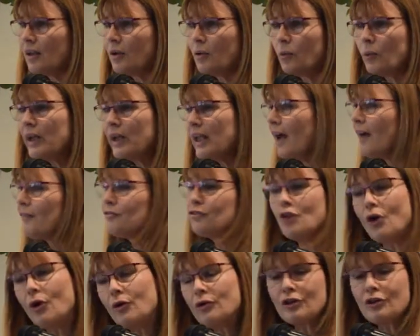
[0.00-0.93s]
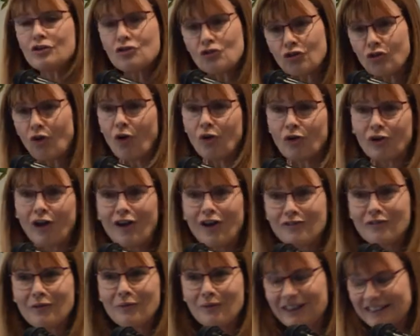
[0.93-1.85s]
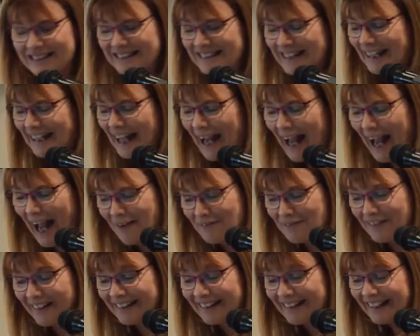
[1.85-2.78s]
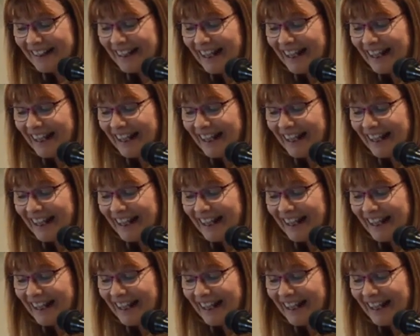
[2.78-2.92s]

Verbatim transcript: We have no control of what's going to happen.